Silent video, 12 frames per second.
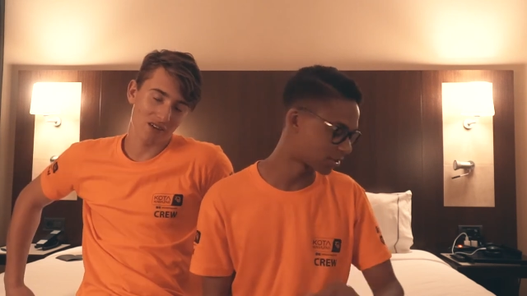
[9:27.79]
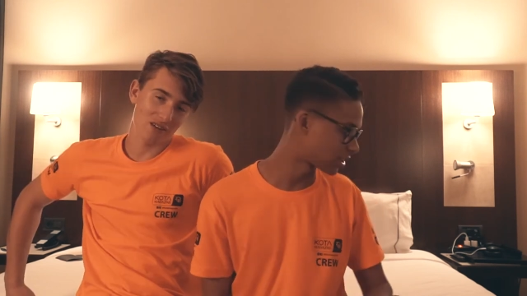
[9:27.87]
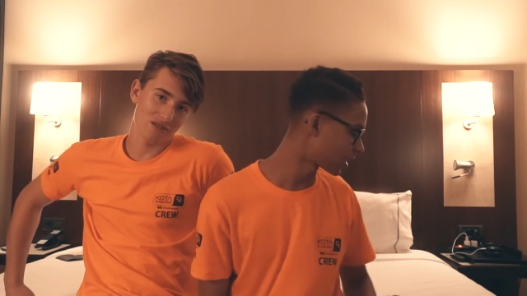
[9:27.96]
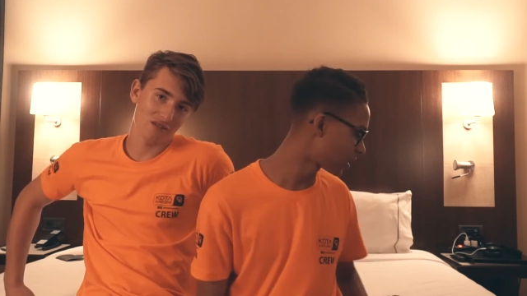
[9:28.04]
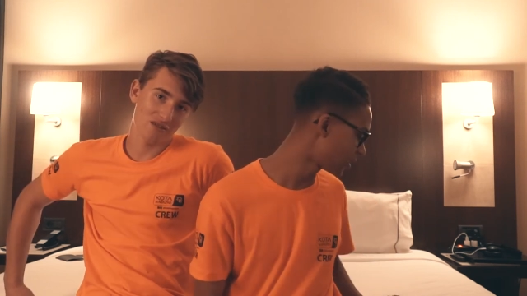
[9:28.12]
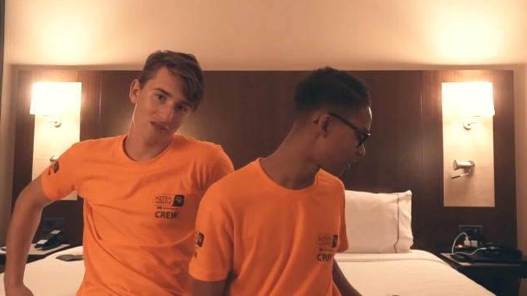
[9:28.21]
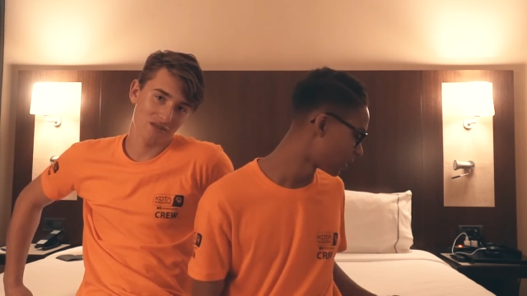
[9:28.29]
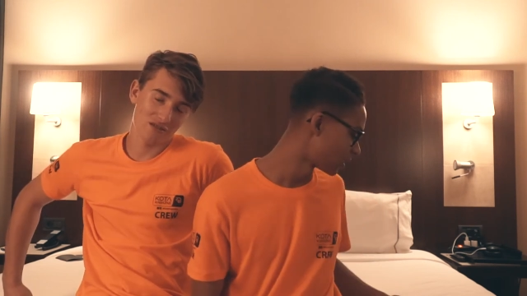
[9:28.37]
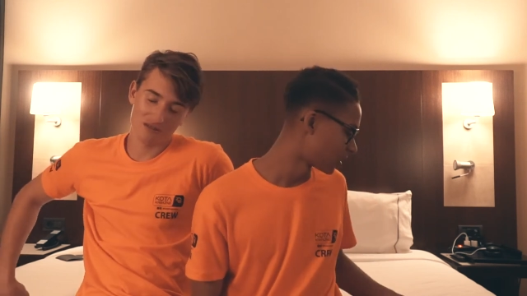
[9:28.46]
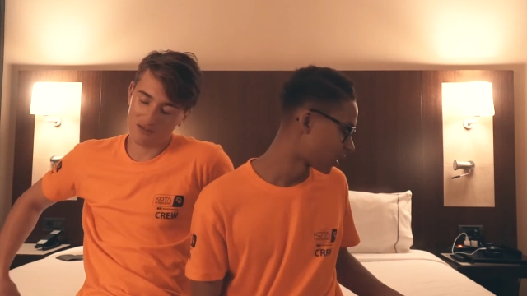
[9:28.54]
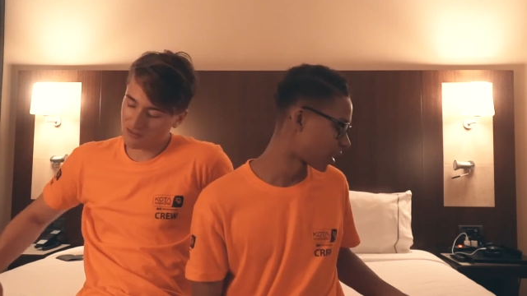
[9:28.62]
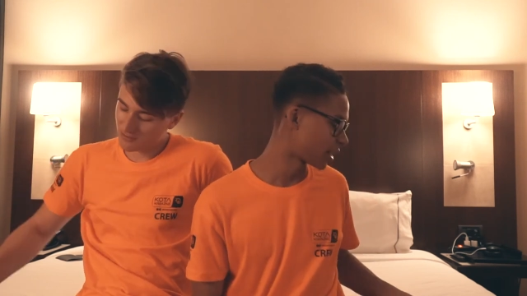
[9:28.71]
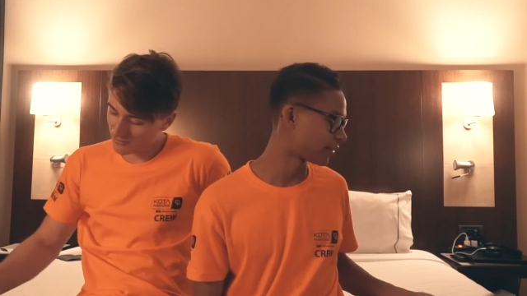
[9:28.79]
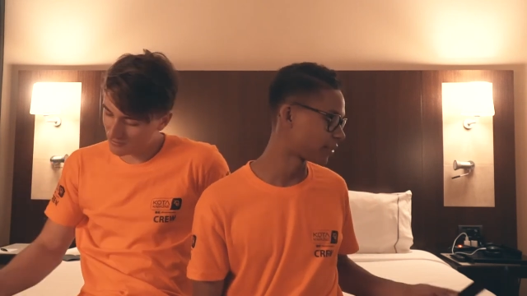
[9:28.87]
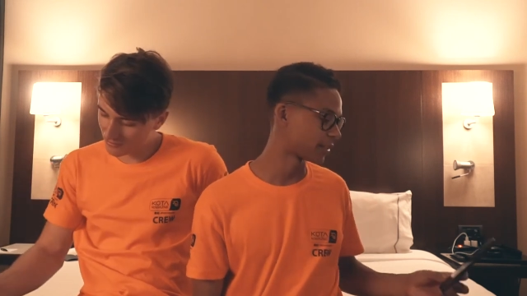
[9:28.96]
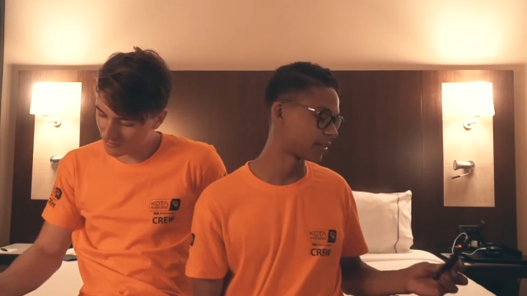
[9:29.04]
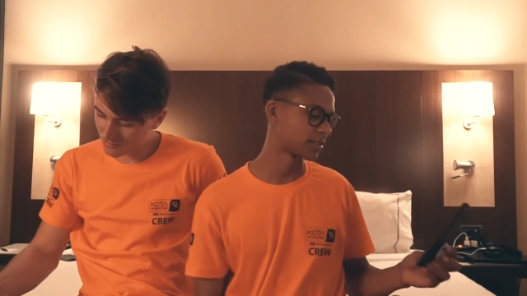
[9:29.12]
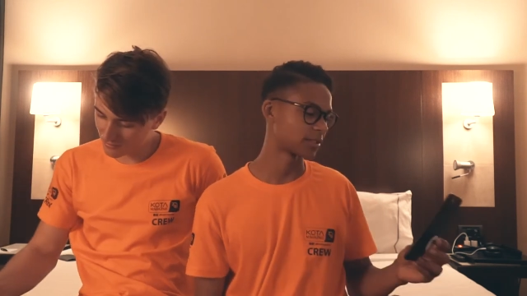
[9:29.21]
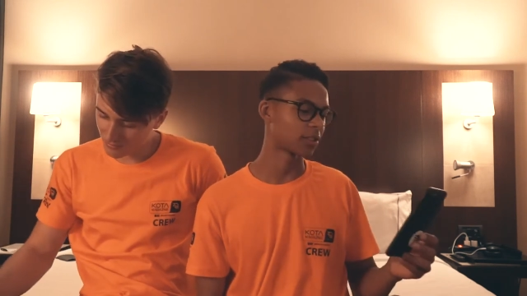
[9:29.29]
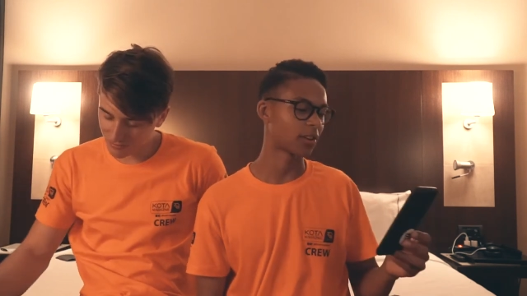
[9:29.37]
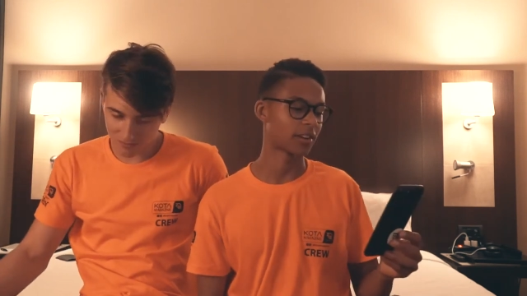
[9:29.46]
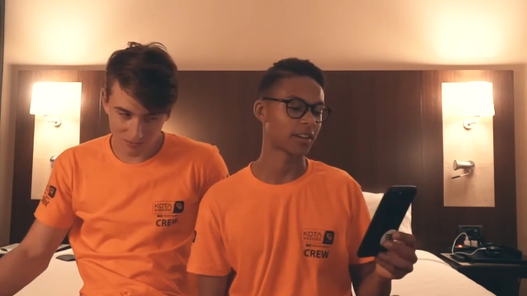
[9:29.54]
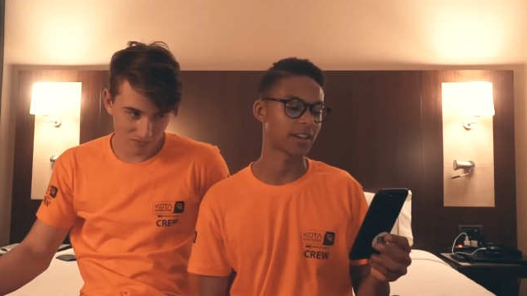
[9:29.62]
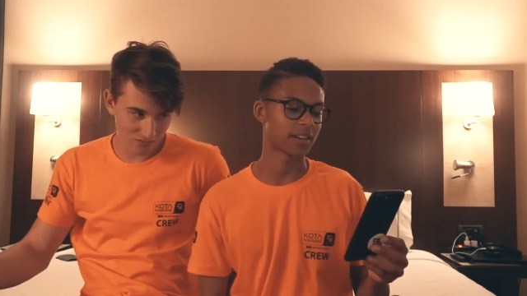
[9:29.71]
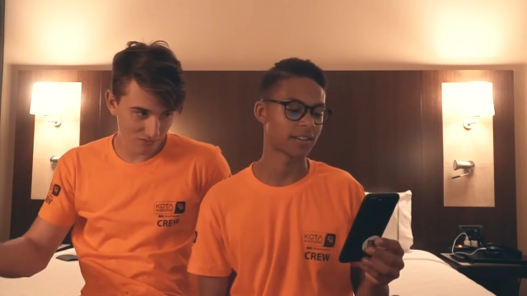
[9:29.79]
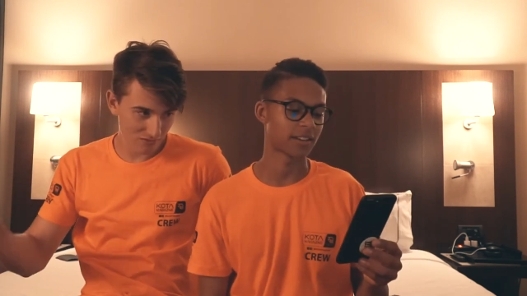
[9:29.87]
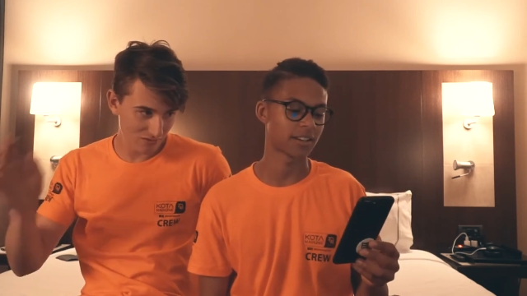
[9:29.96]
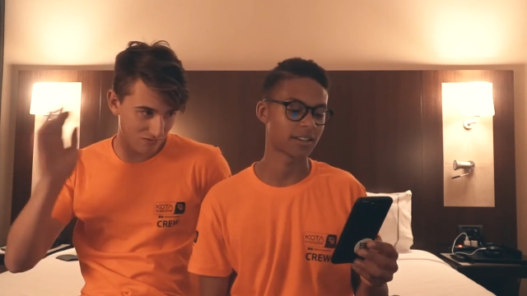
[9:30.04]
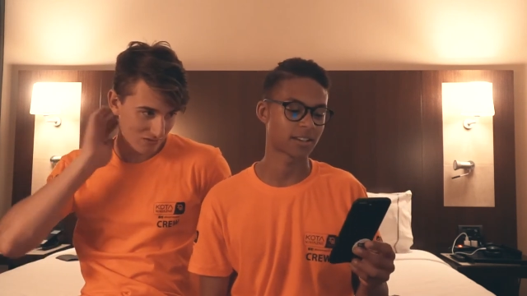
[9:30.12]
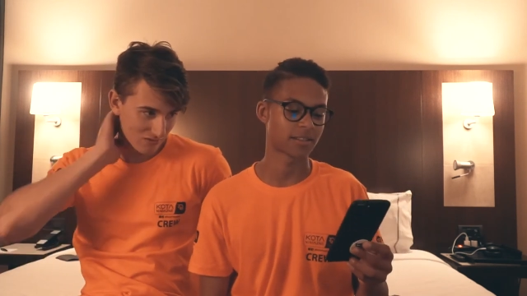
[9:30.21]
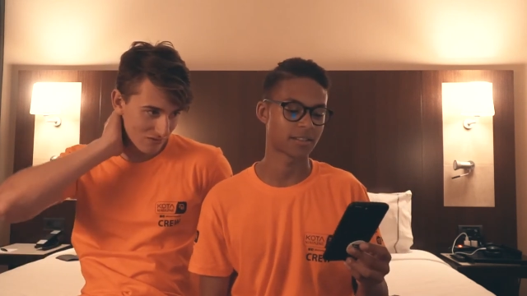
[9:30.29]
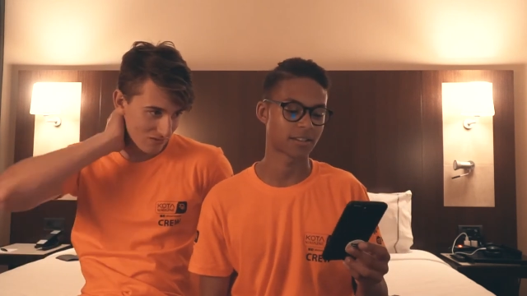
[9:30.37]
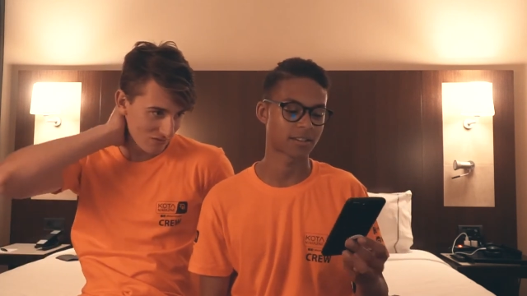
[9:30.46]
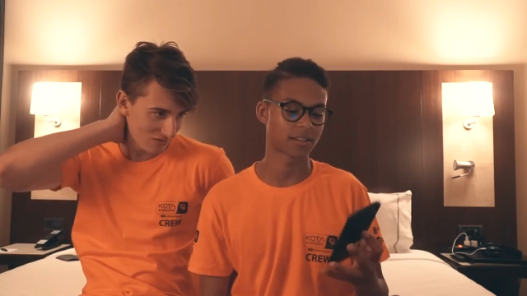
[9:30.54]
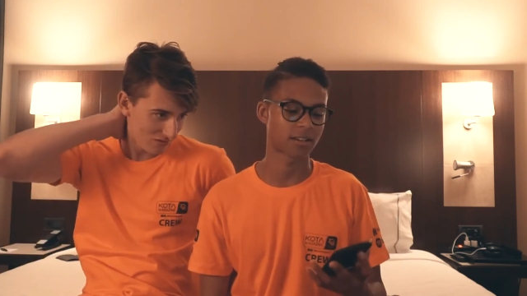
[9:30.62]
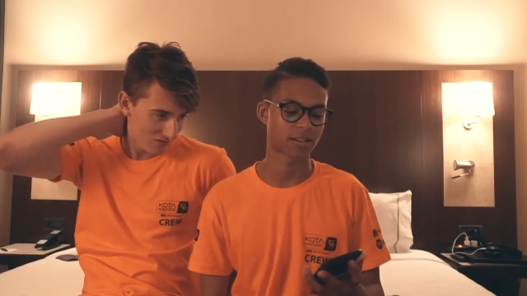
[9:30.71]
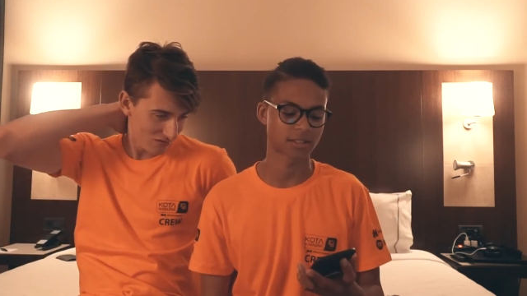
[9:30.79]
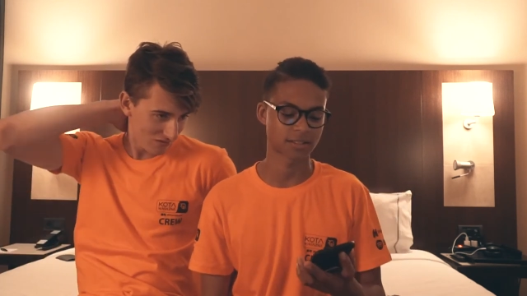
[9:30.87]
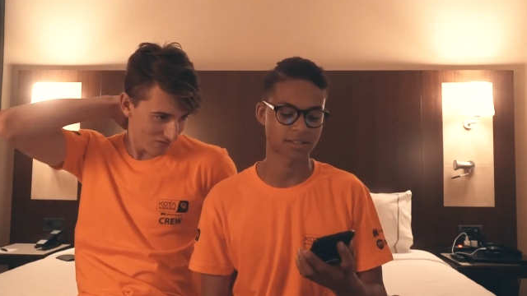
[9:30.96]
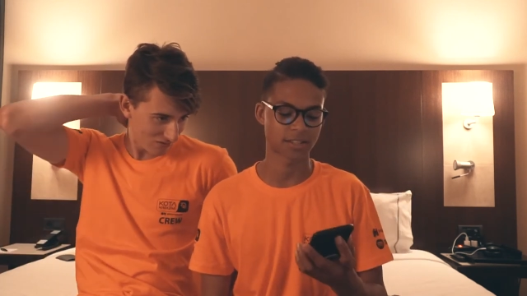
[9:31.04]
Speaker 1: today, I haven't even started editing, and the clock is